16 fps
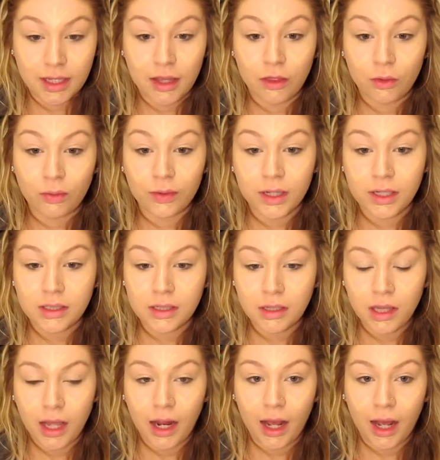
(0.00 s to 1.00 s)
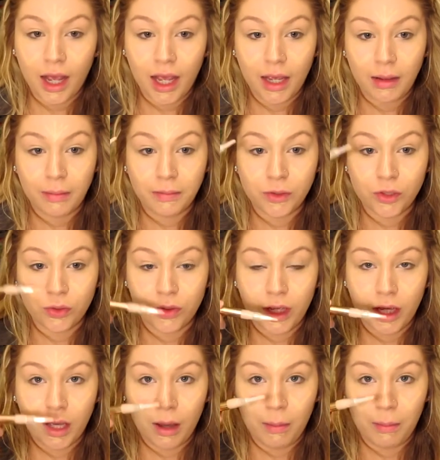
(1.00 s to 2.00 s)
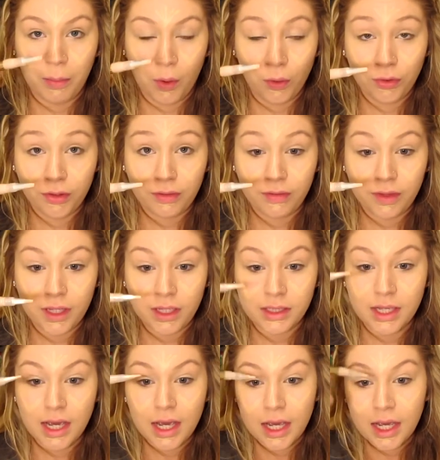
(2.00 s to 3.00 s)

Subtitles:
And the reason that I am doing both of these